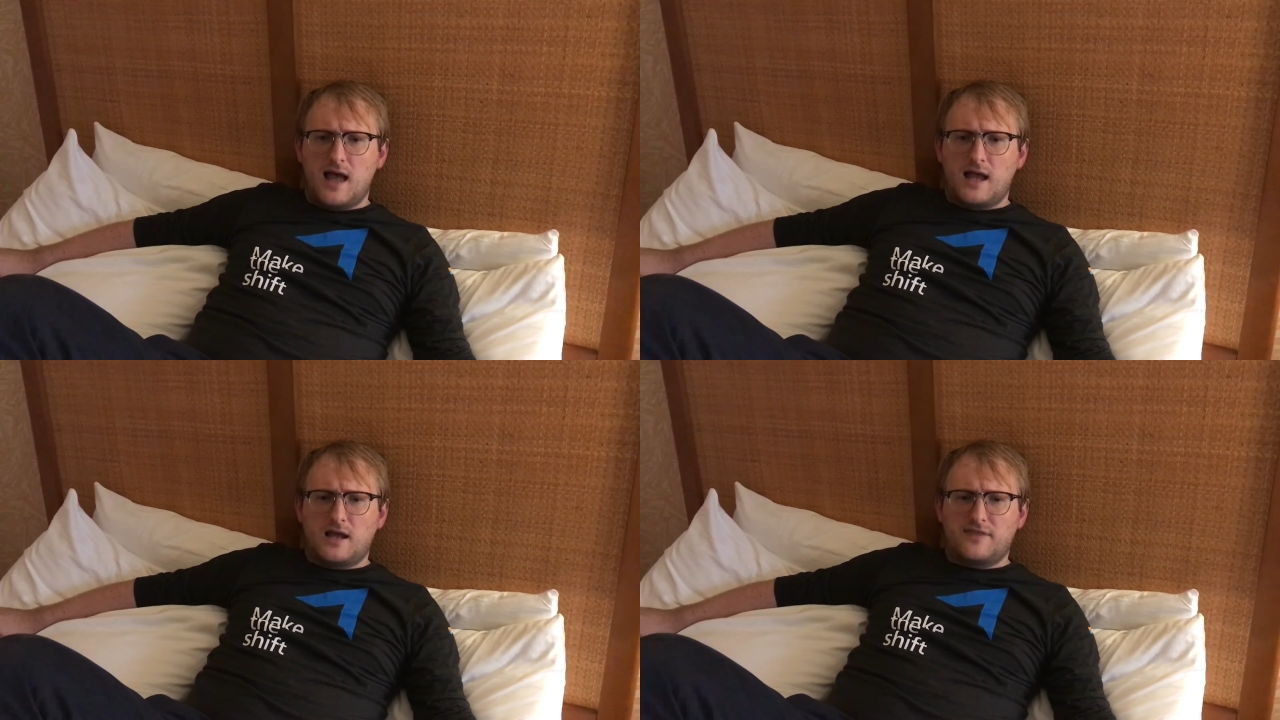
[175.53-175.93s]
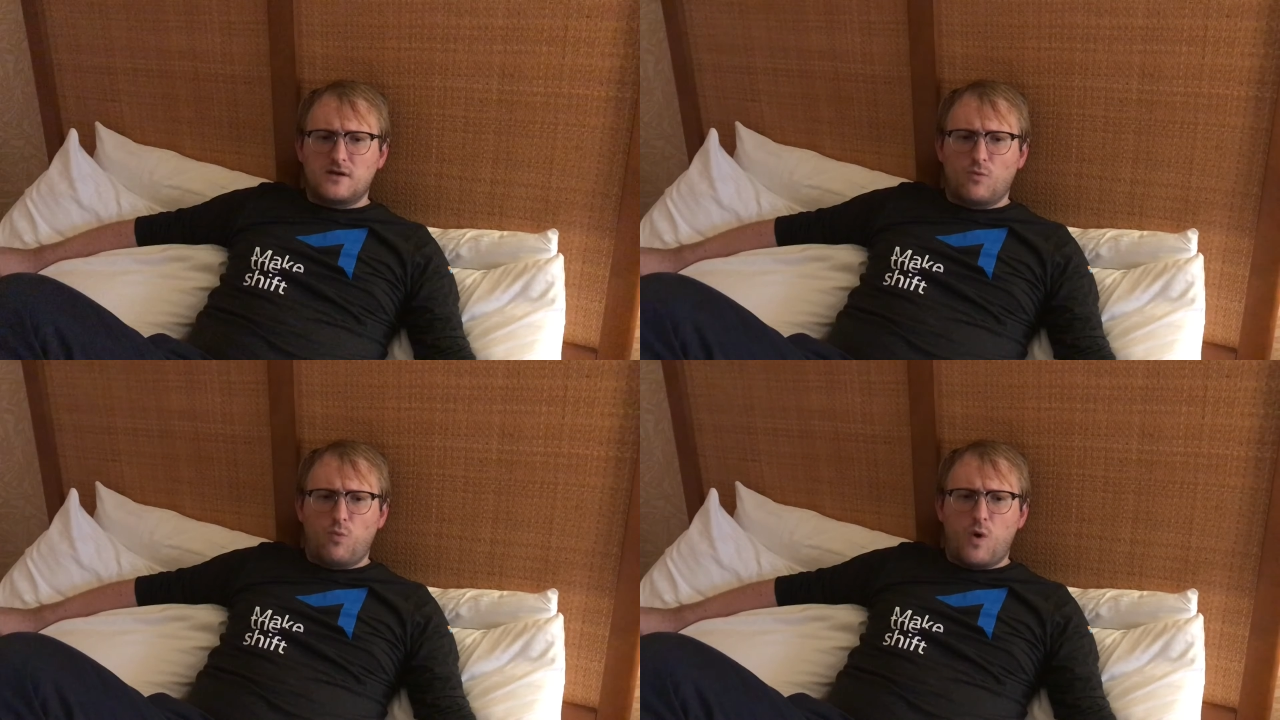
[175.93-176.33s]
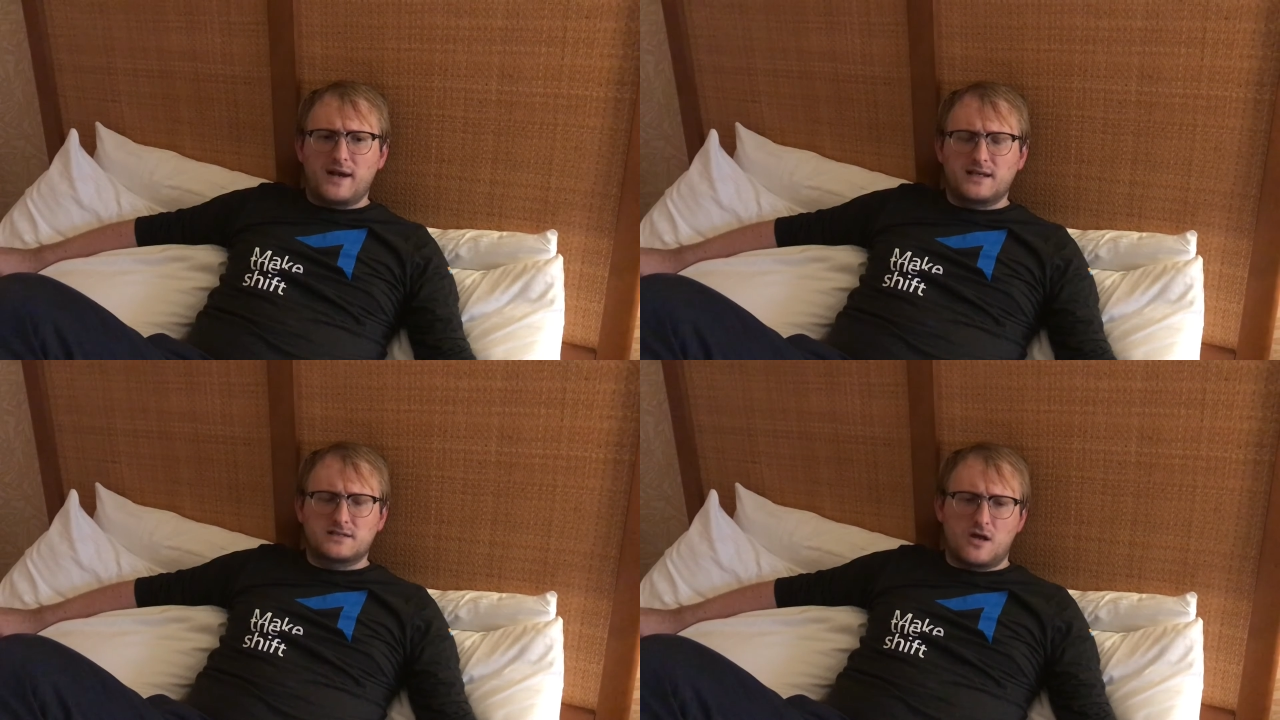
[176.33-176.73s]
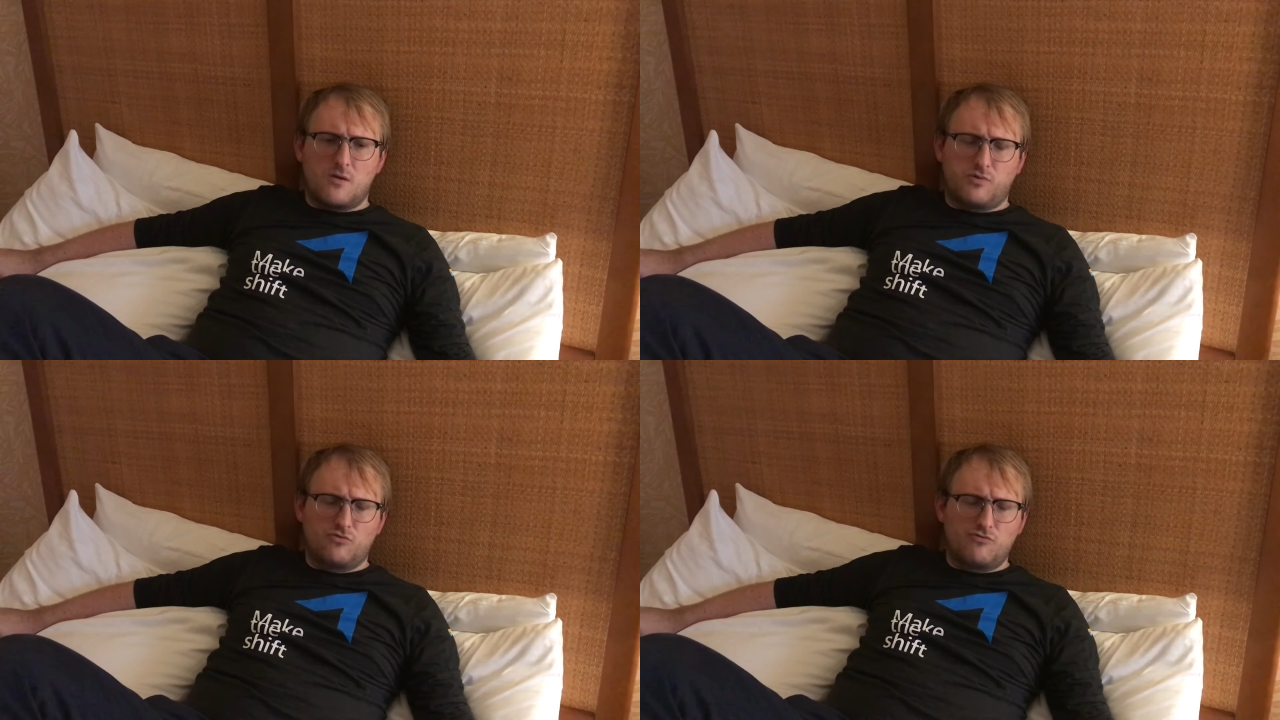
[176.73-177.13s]
And I think one
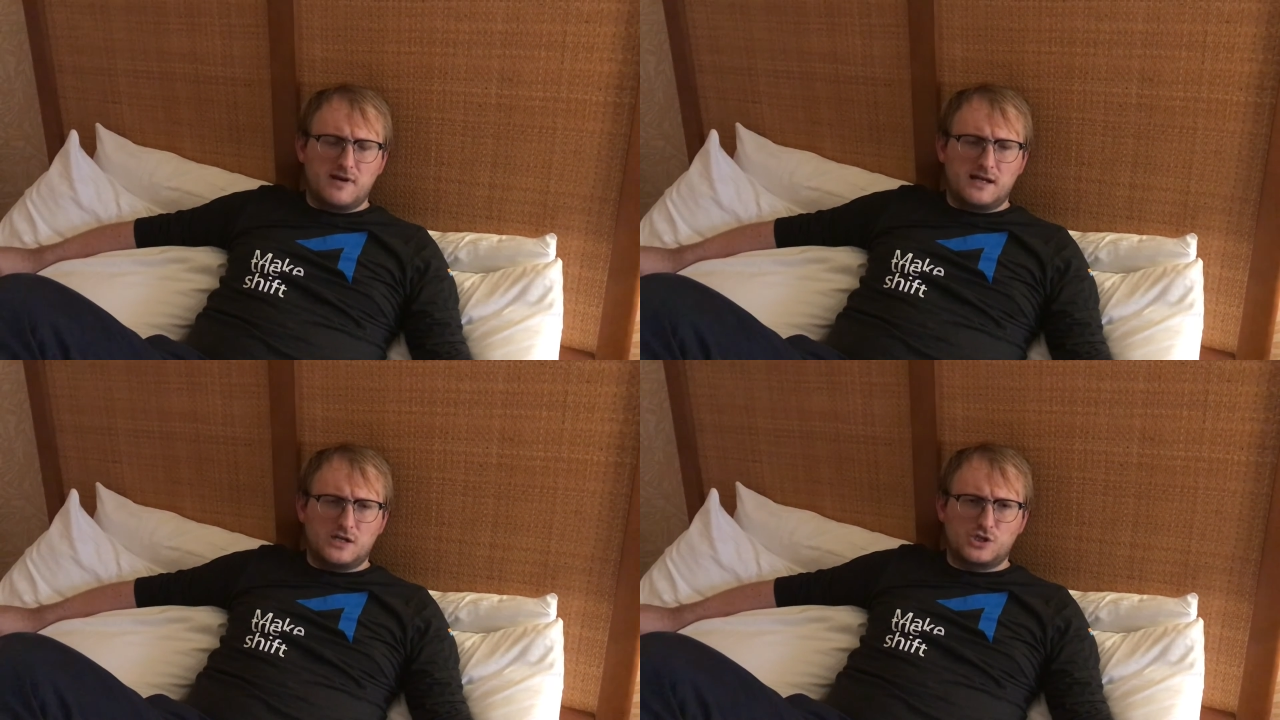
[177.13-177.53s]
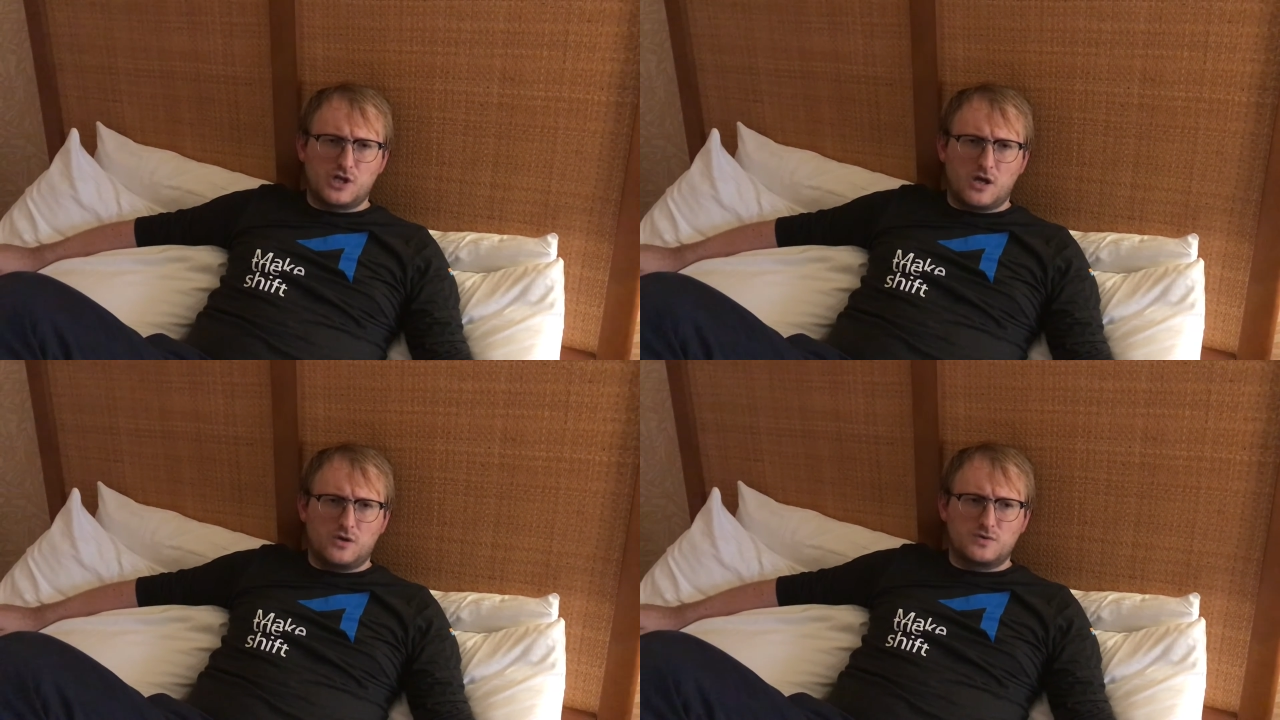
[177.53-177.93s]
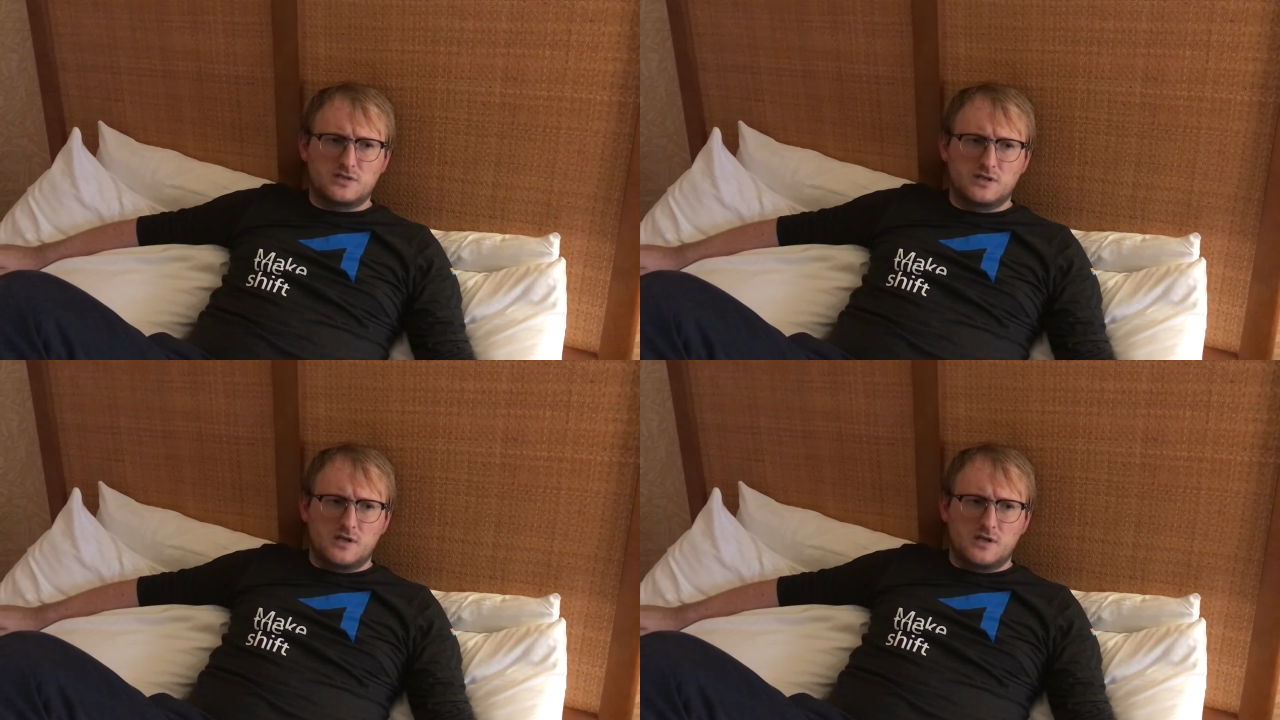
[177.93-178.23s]
example really showed